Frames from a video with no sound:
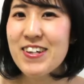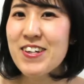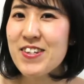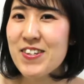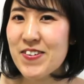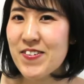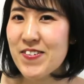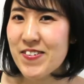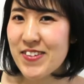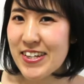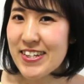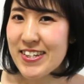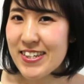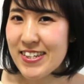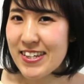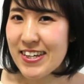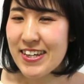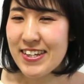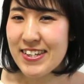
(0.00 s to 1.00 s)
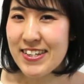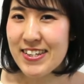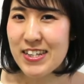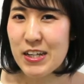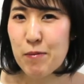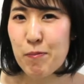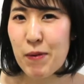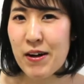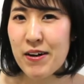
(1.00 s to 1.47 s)
so this is
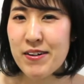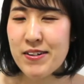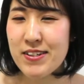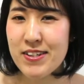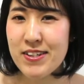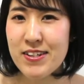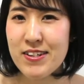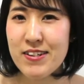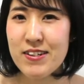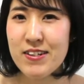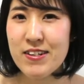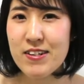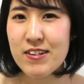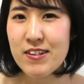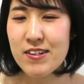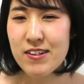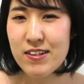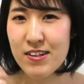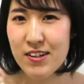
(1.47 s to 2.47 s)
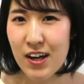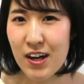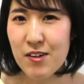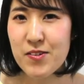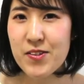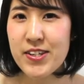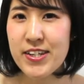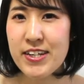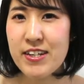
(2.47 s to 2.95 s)
about
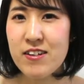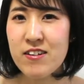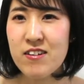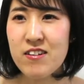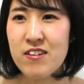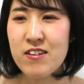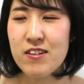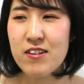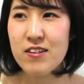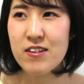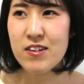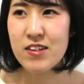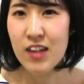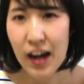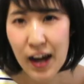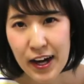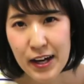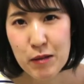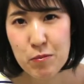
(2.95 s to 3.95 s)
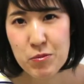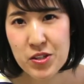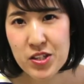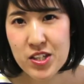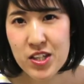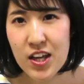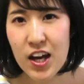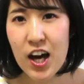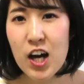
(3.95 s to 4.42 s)
counting
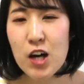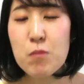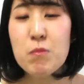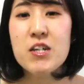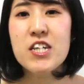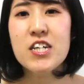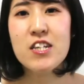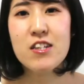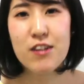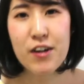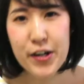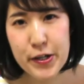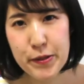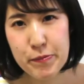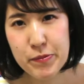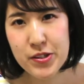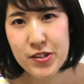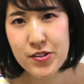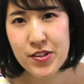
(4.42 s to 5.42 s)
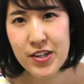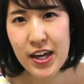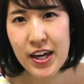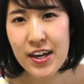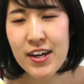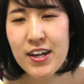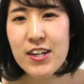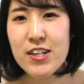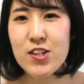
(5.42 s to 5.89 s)
times how many times
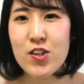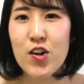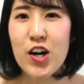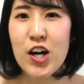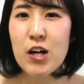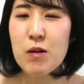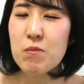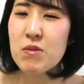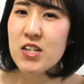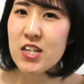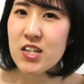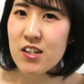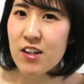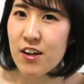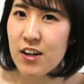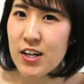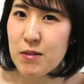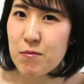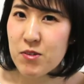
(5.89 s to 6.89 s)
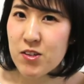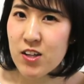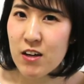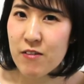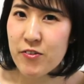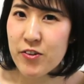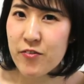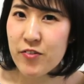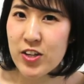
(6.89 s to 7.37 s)
okay so how many times
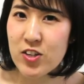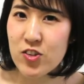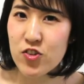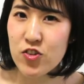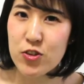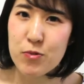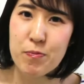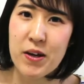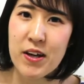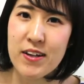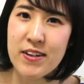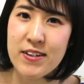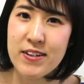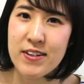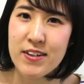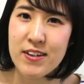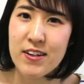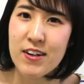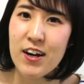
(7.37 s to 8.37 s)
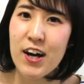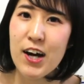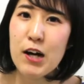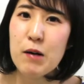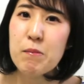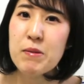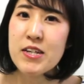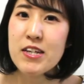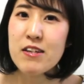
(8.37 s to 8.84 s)
have you been to japan
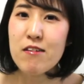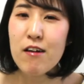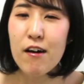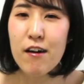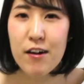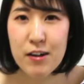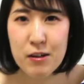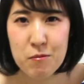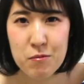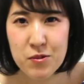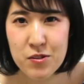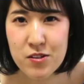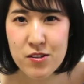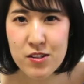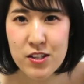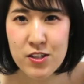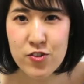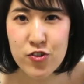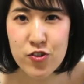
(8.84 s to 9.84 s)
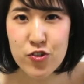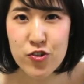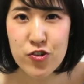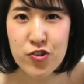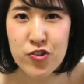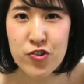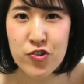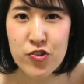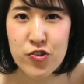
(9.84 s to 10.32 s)
how many times did
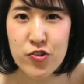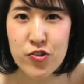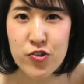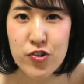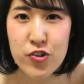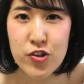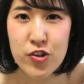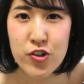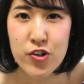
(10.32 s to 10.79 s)
you